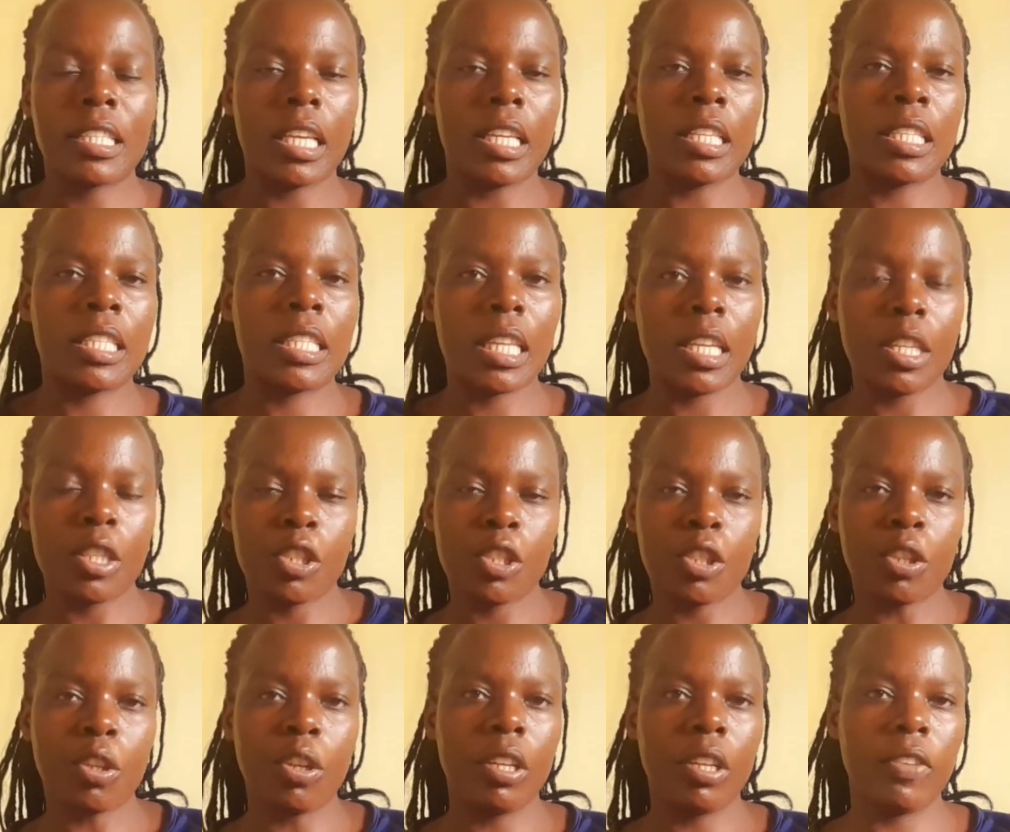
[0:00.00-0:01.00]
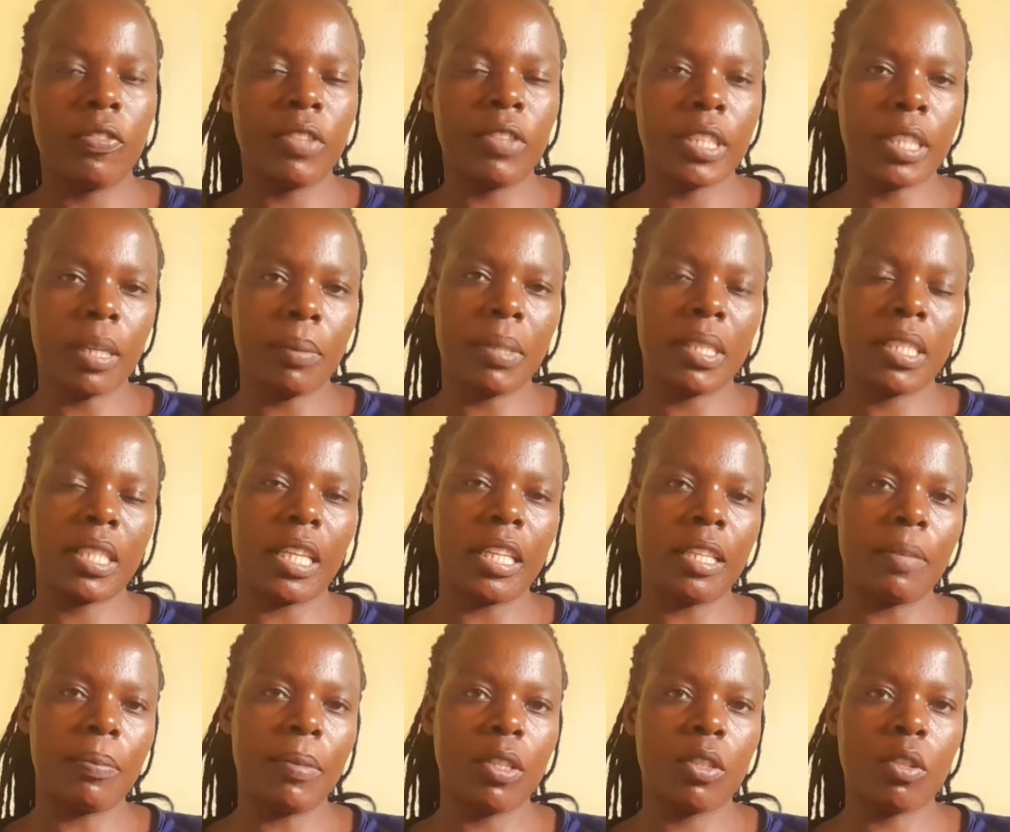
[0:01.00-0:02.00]
essential vitamins
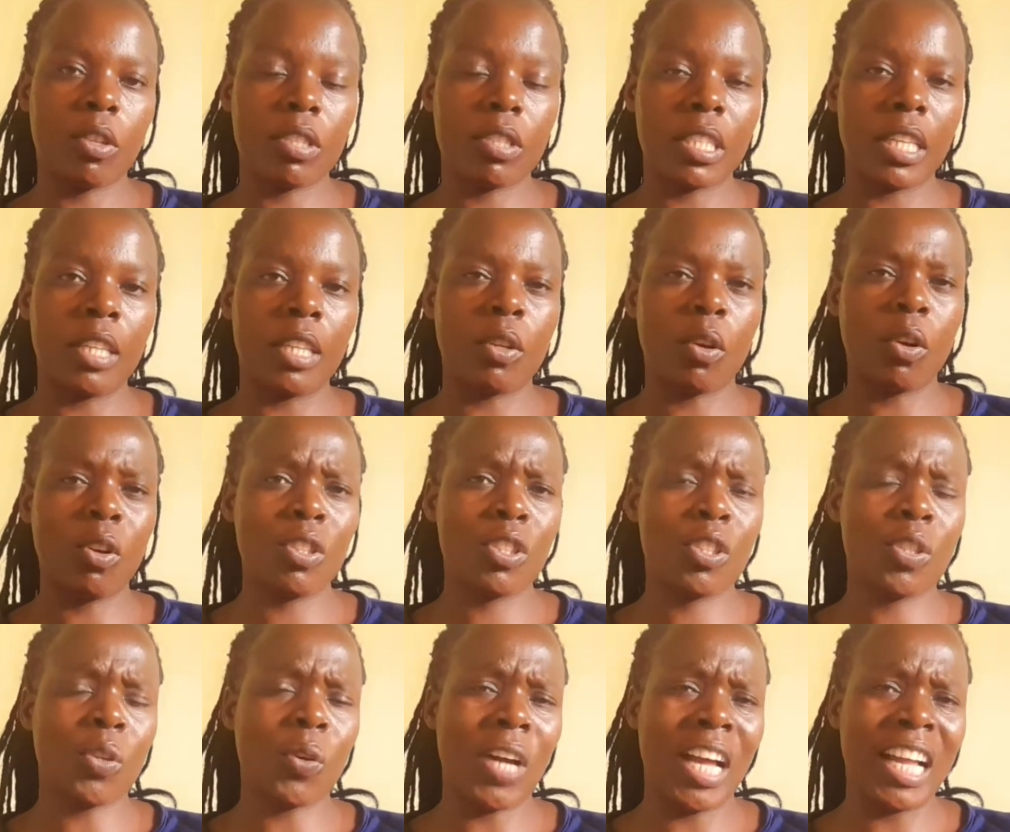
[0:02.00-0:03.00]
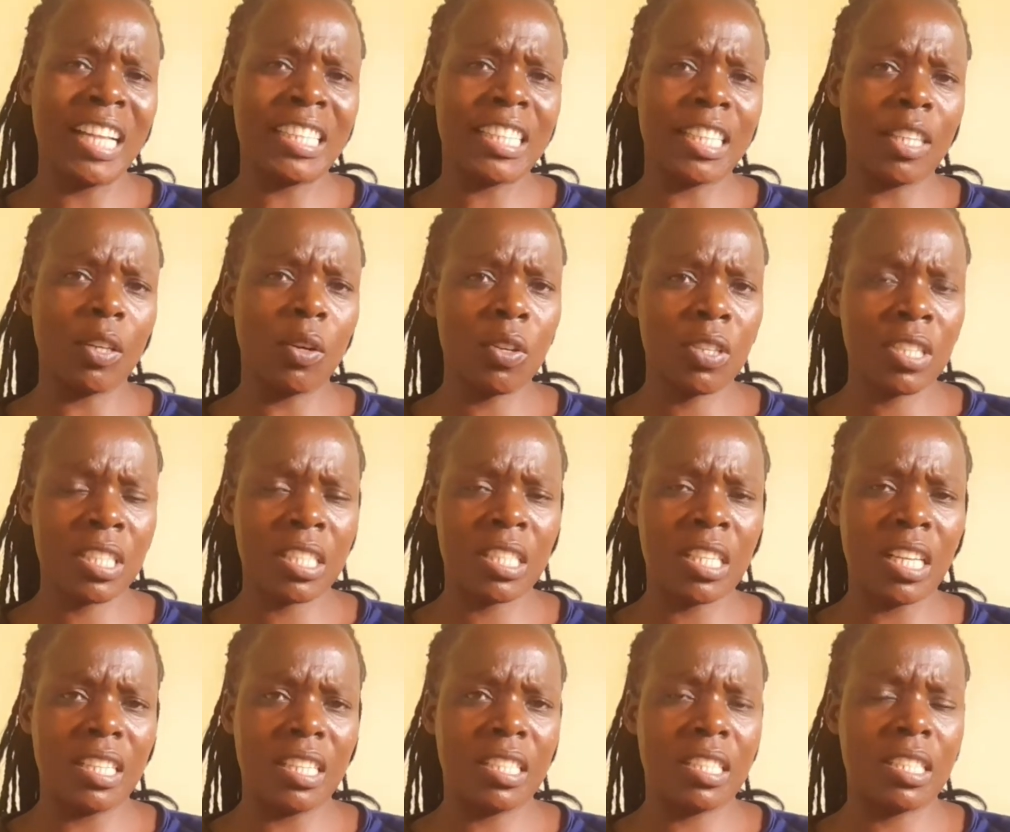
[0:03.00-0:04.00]
and minerals and also
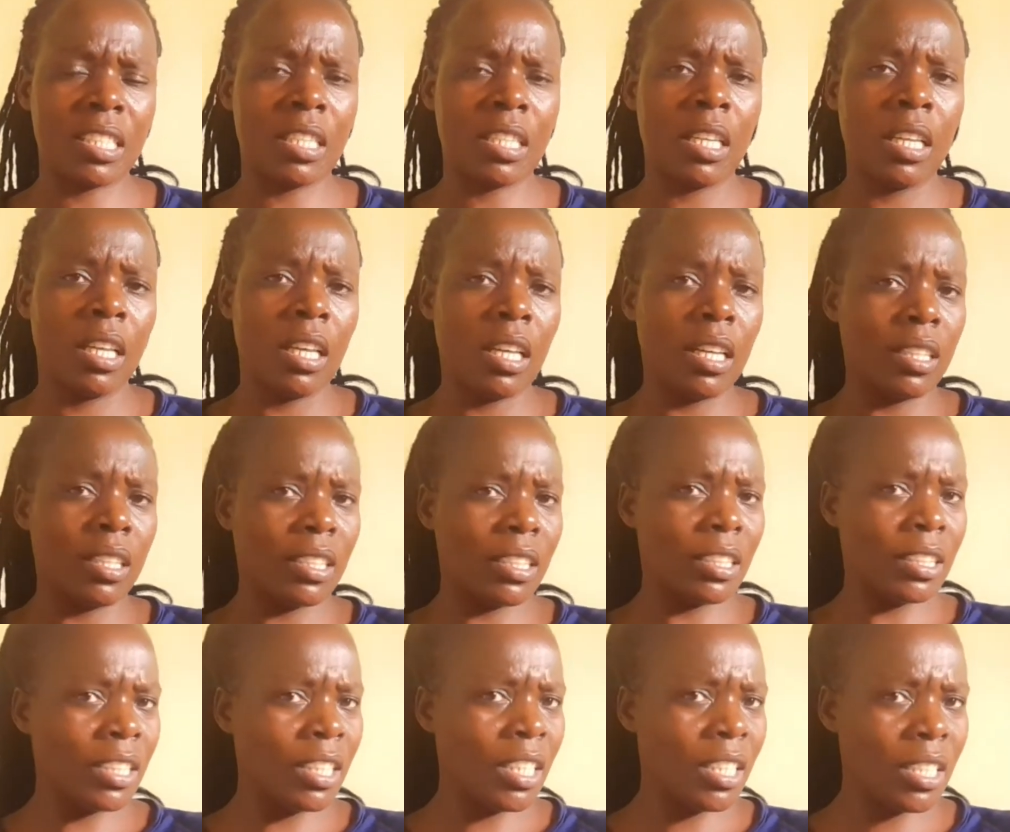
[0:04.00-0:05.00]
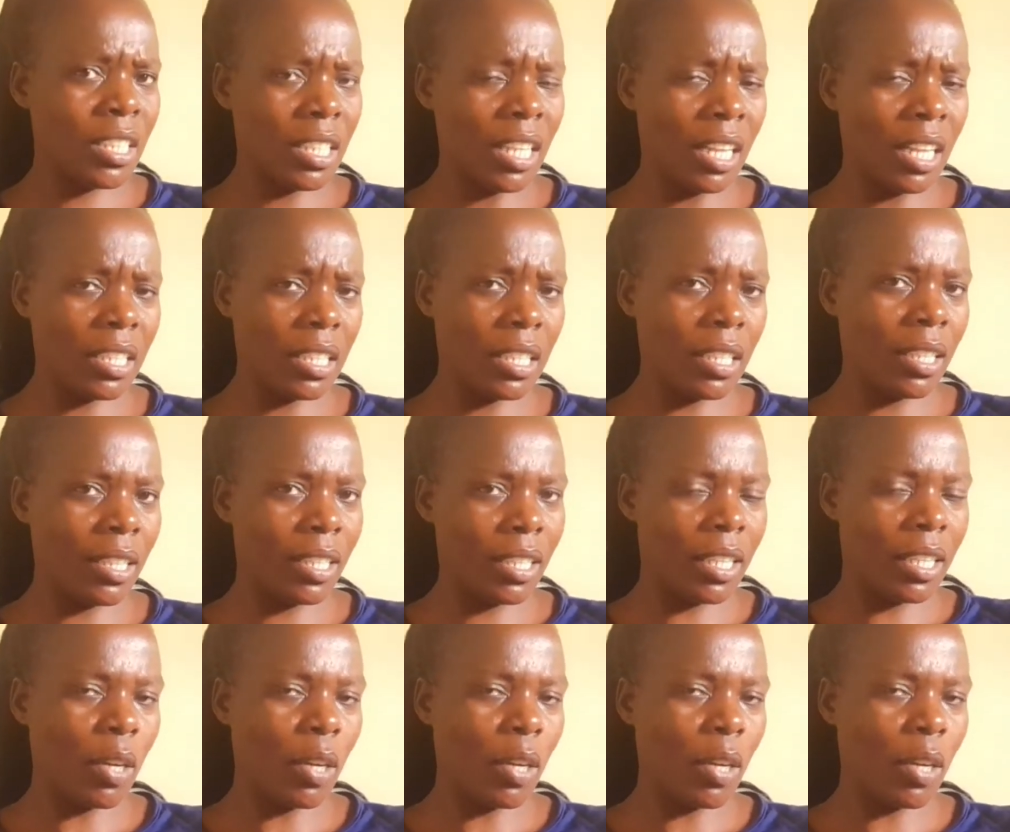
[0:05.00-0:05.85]
antioxidants, the